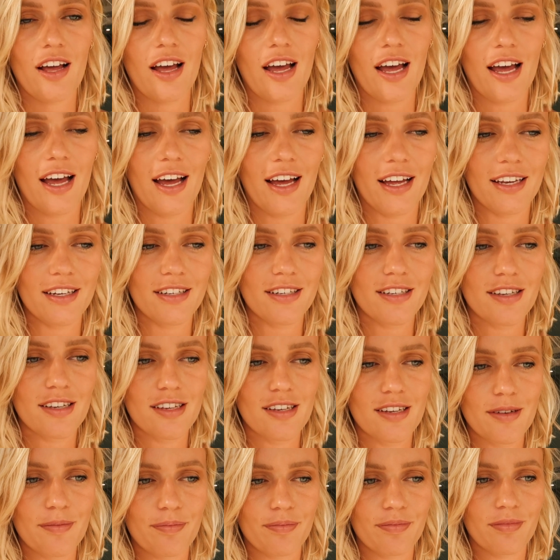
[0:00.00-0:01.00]
And
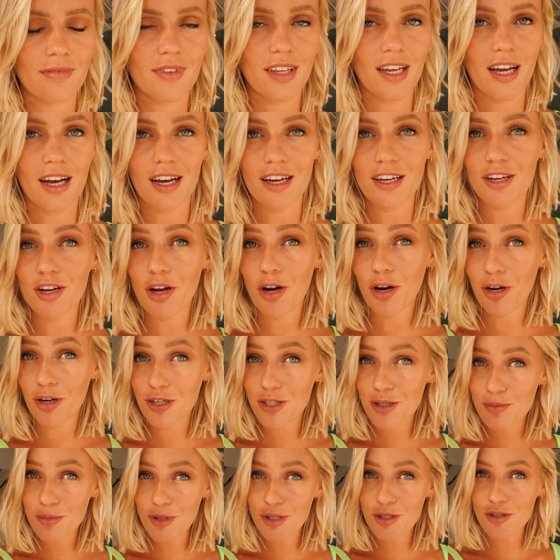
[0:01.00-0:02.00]
yeah, it
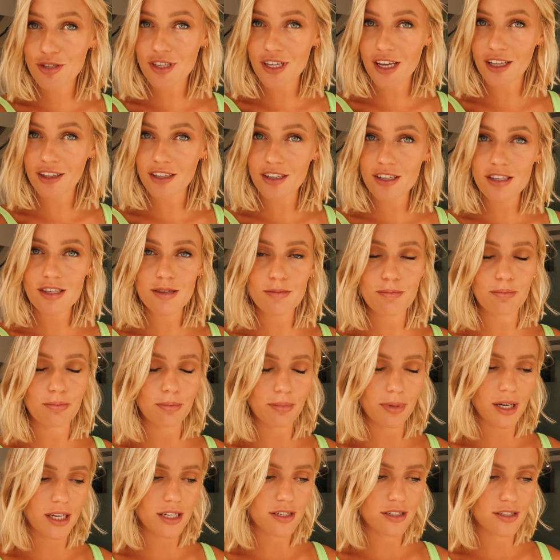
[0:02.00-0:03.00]
hurts me to say this,
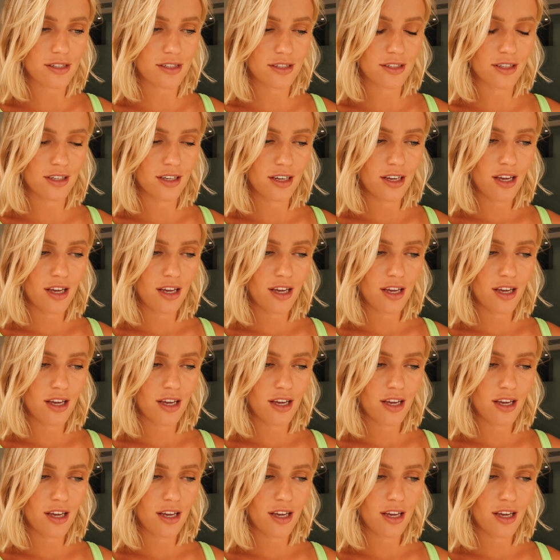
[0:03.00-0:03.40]
but